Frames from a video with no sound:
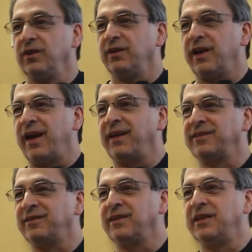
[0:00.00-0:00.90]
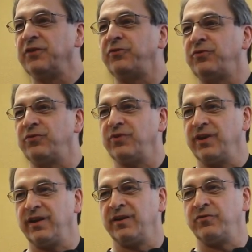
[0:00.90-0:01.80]
as lif
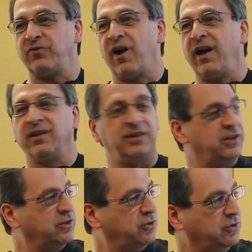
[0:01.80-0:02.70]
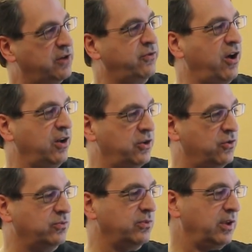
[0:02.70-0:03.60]
file into the
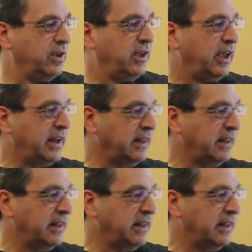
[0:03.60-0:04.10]
volume. And